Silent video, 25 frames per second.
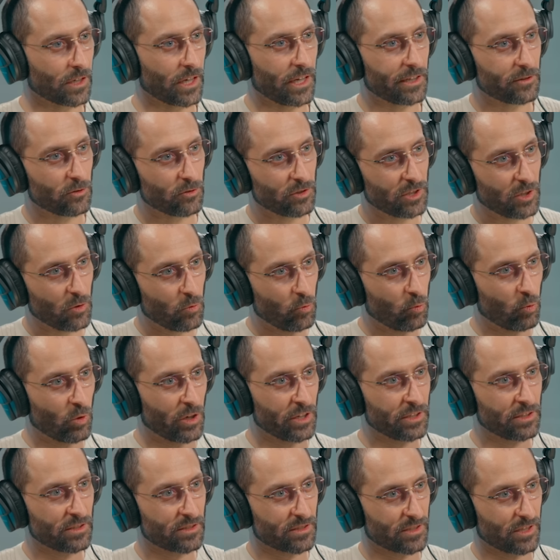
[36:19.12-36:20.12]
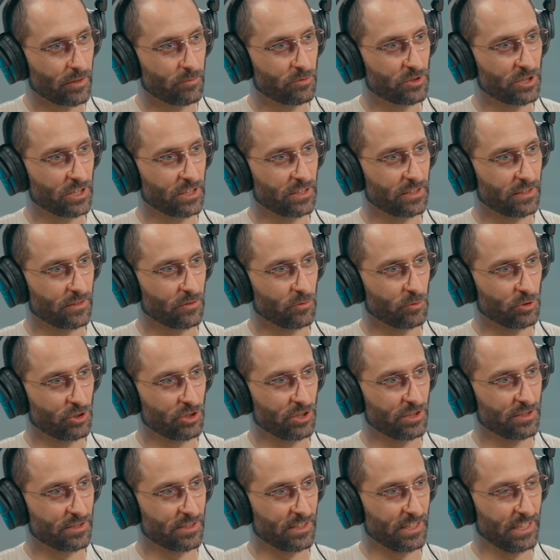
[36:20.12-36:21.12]
I had only one subject which
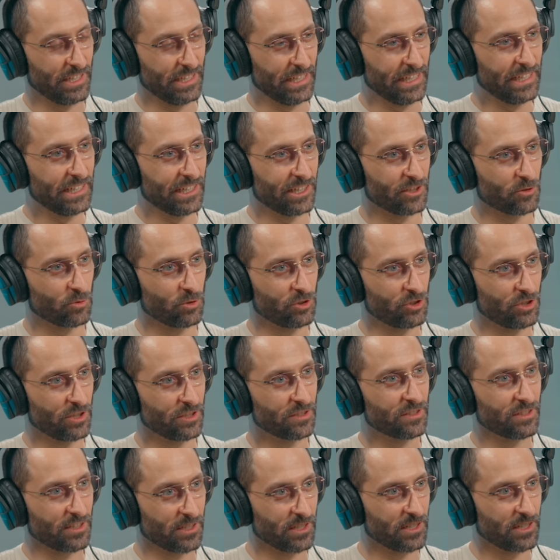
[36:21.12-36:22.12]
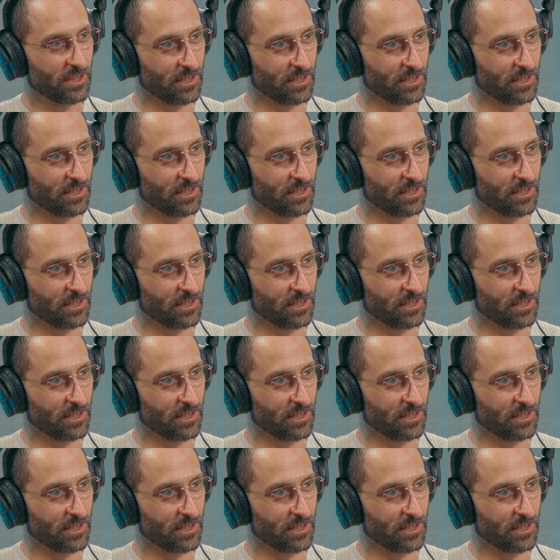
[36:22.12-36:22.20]
is in English, which is